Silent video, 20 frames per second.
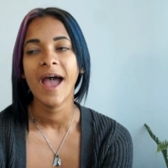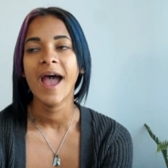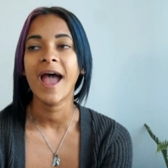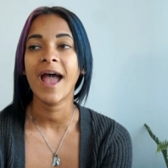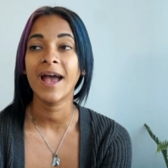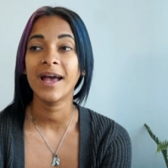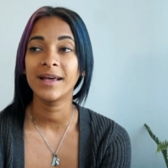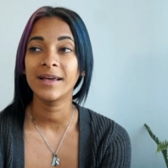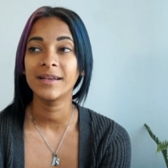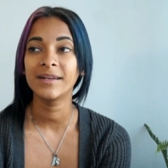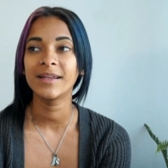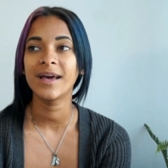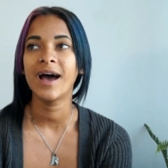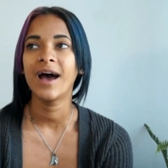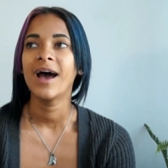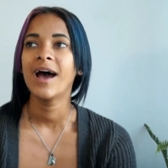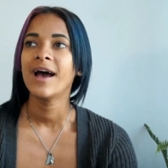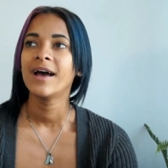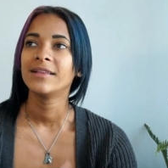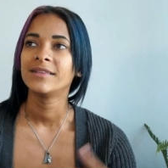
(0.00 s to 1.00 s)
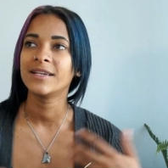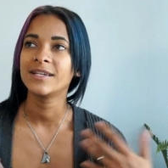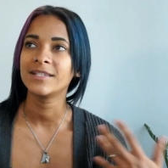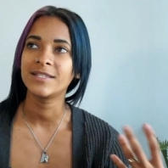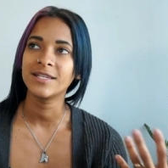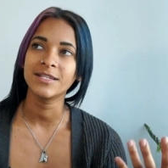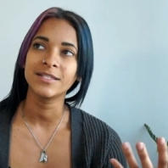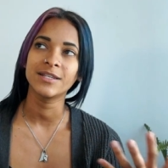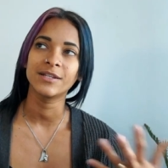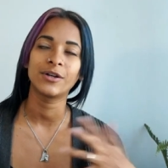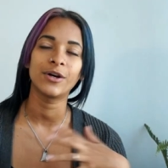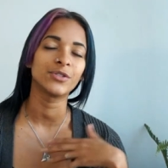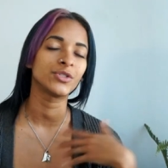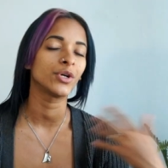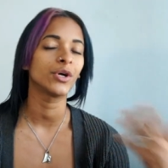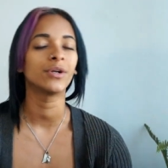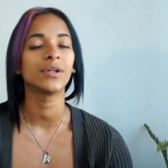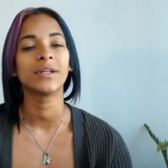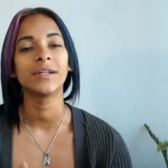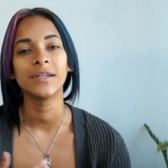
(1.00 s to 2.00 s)
And this is an
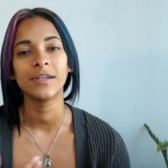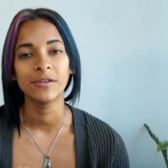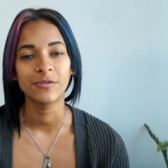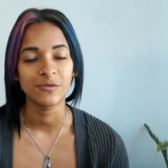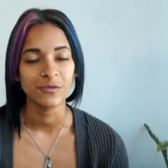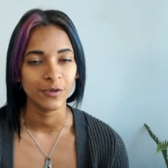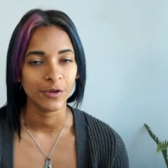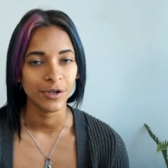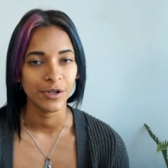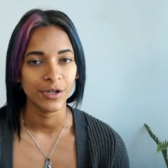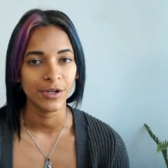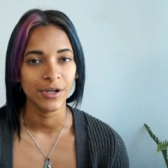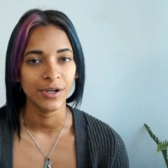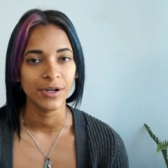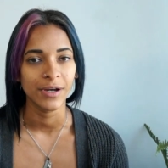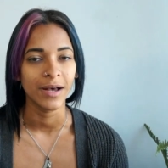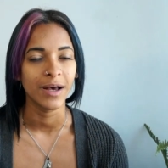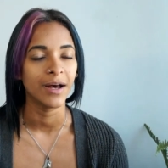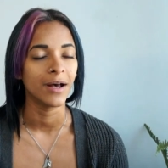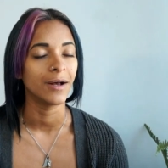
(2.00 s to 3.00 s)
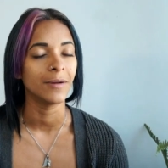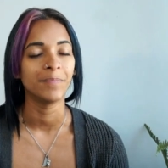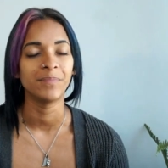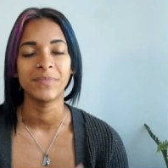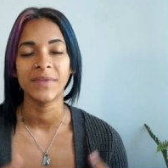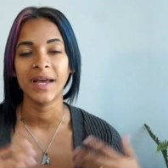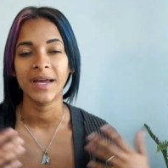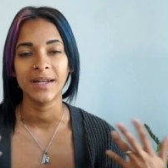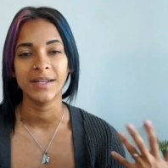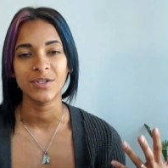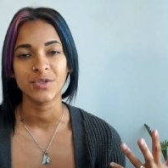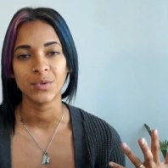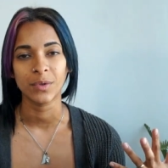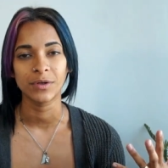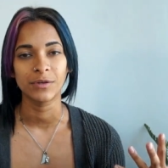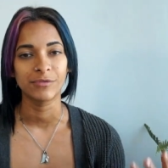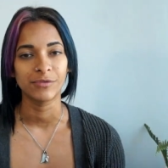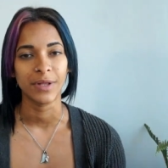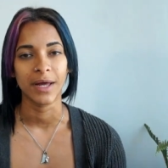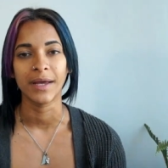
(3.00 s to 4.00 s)
alternative for uh, any sort
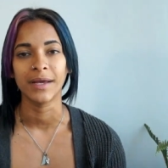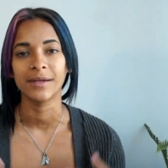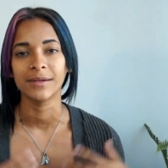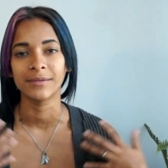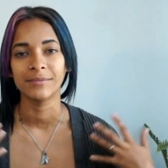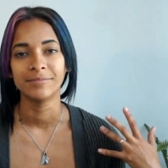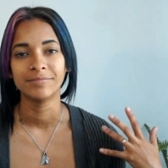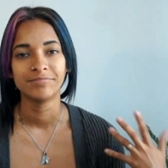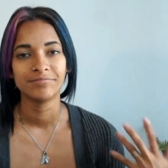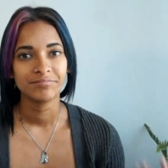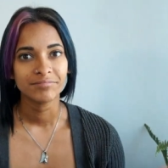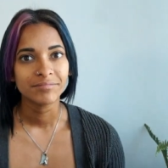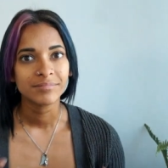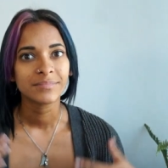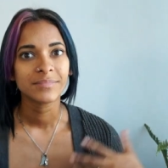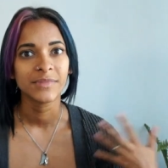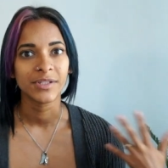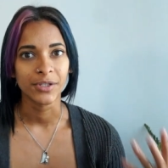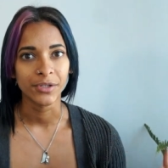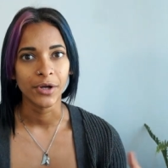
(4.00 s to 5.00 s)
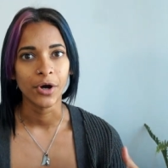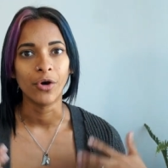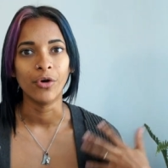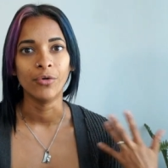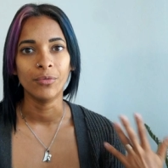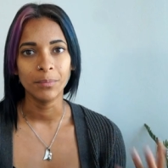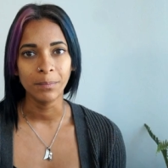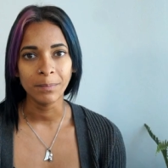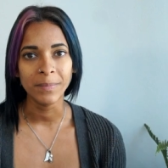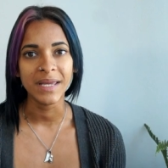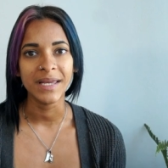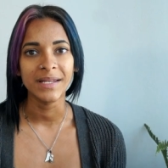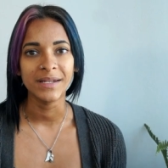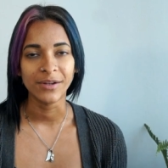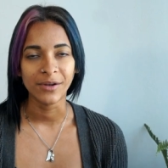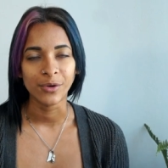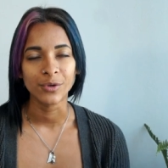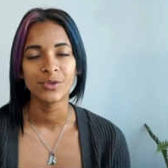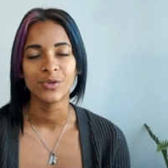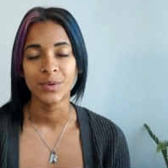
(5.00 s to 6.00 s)
of, like, you know, meat
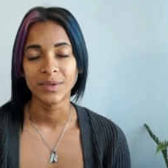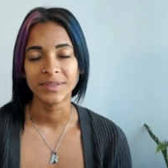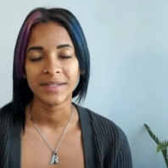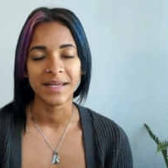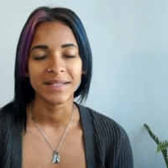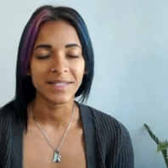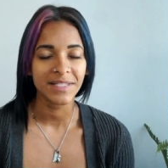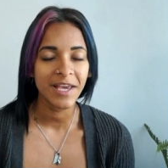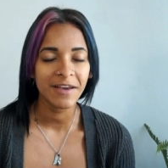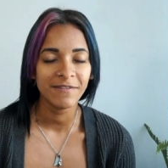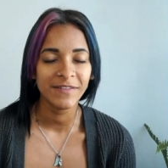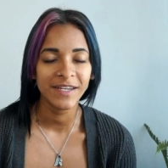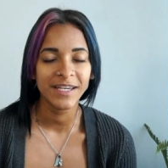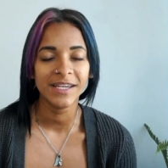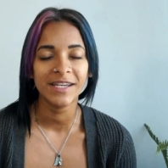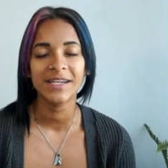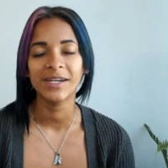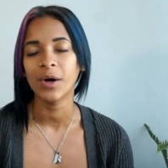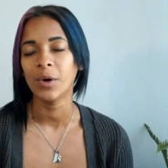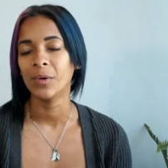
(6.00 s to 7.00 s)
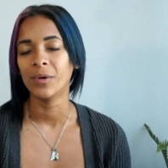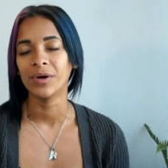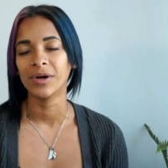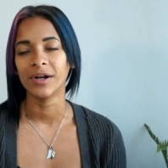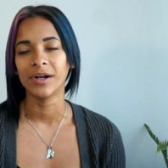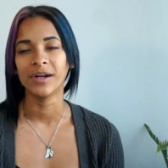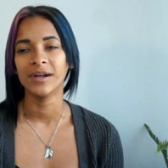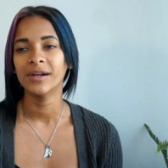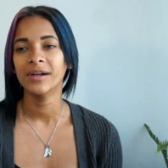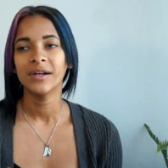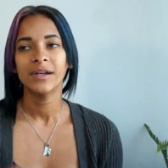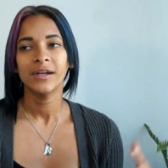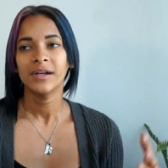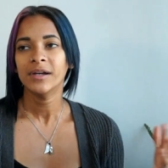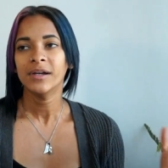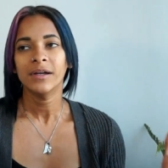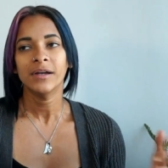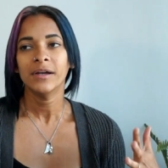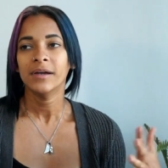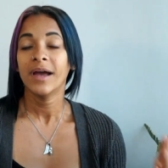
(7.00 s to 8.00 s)
or during Thanksgiving or
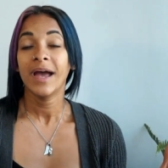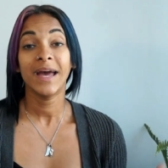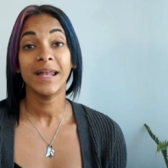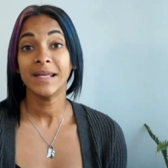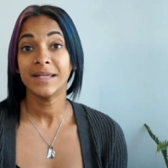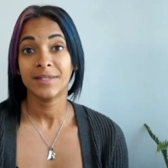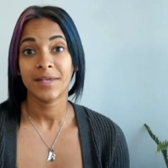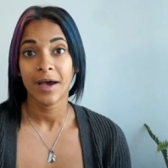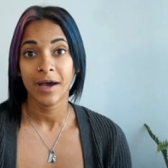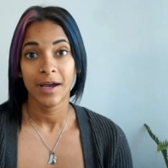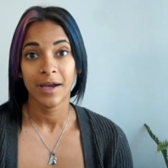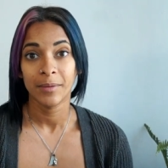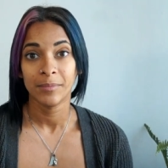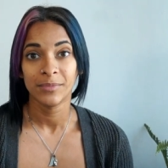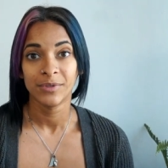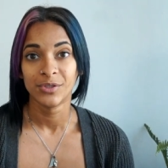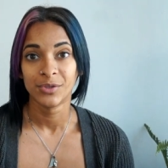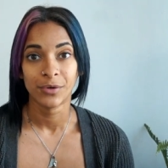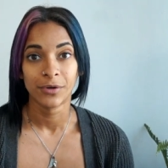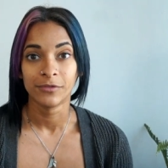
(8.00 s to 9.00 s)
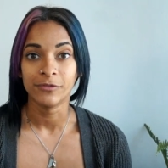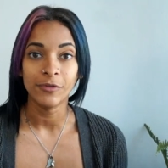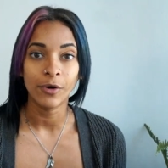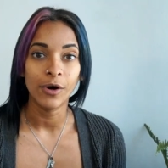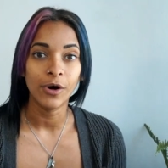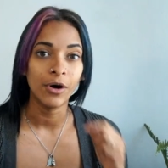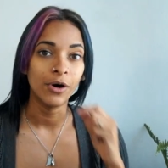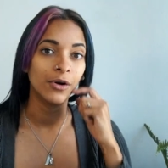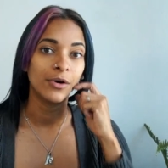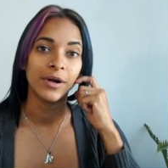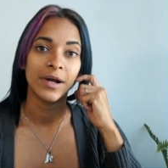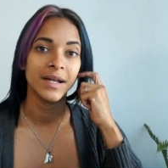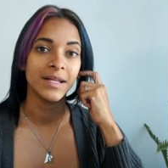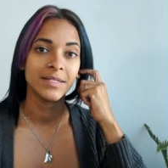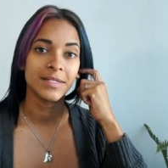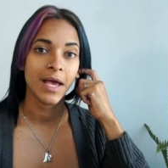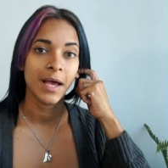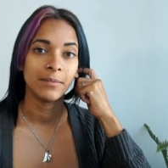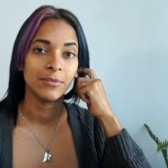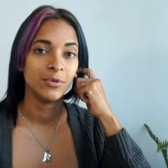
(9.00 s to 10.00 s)
anytime during fall or
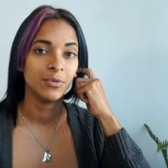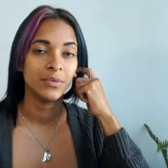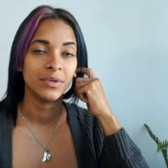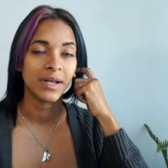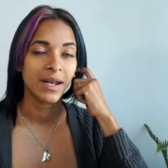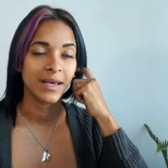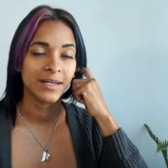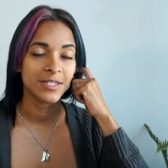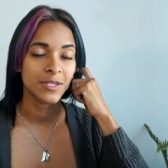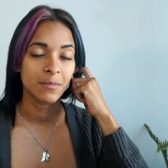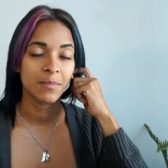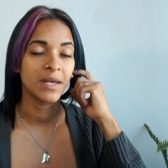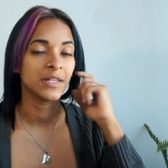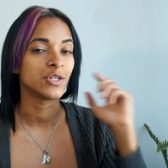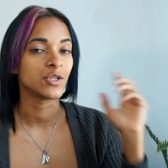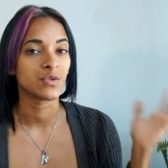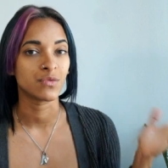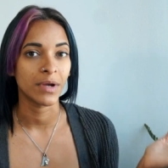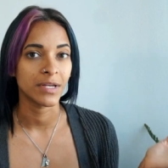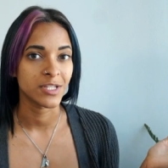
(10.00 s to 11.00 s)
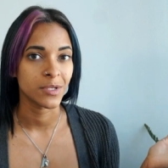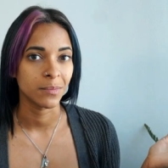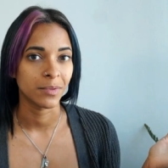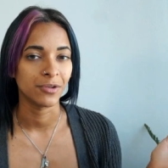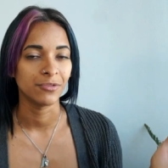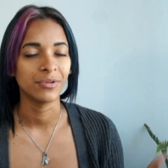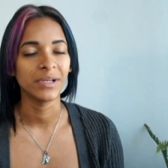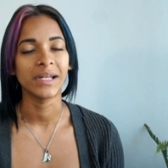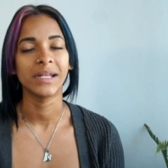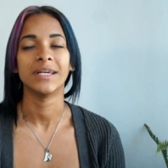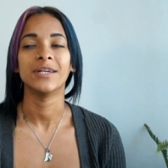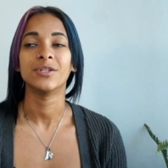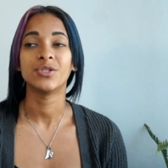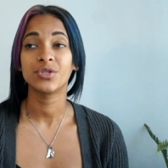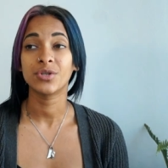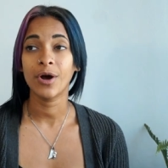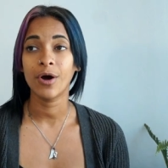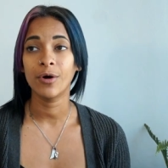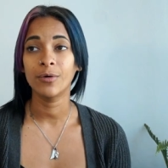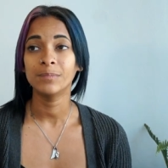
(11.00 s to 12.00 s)
anytime you would like to make this recipe, really.
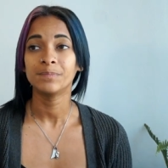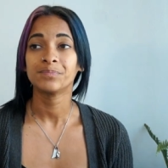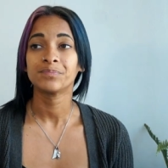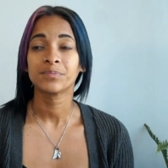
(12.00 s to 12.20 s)
So